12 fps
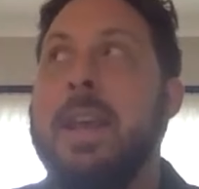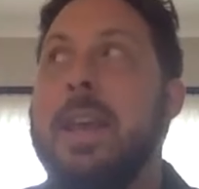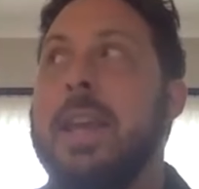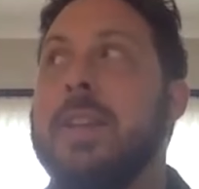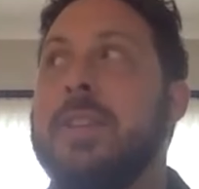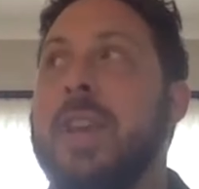
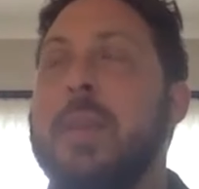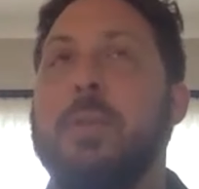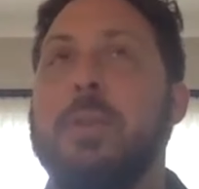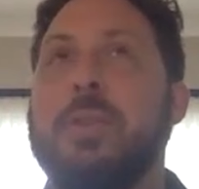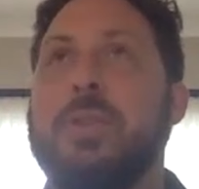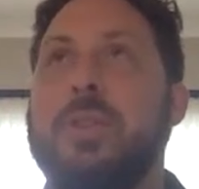it is
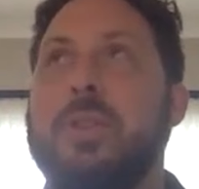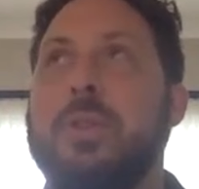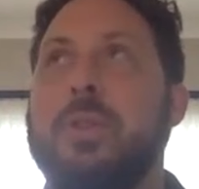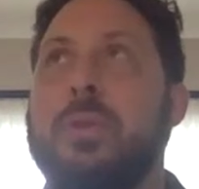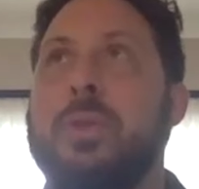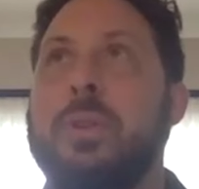able
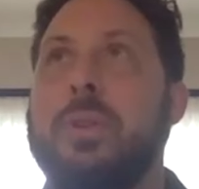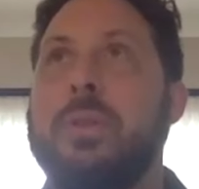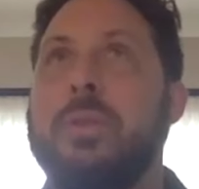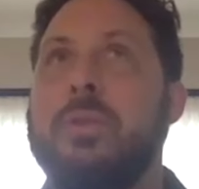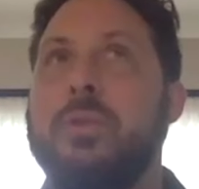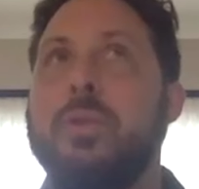to
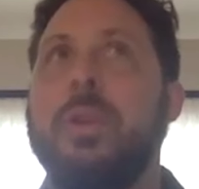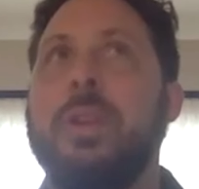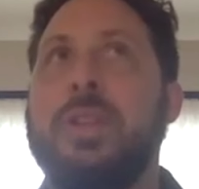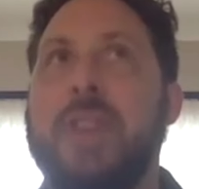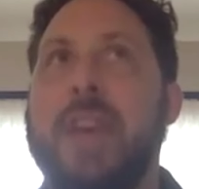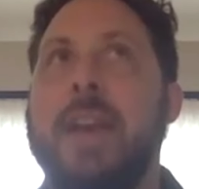
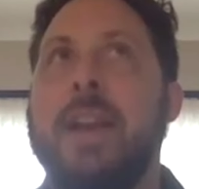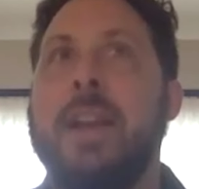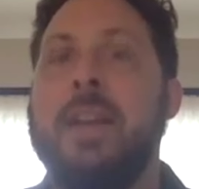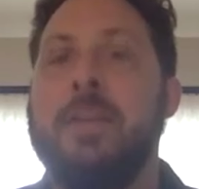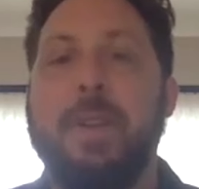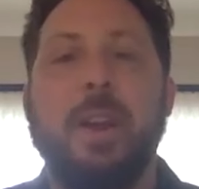truly tell
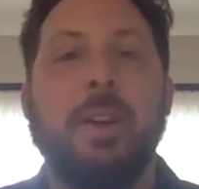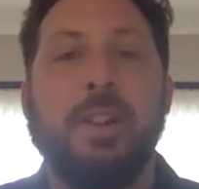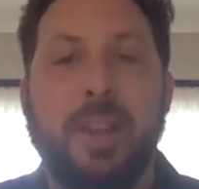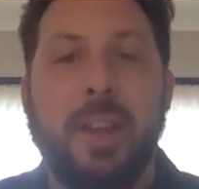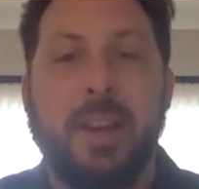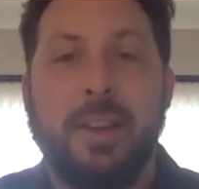a fairy
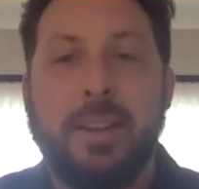tale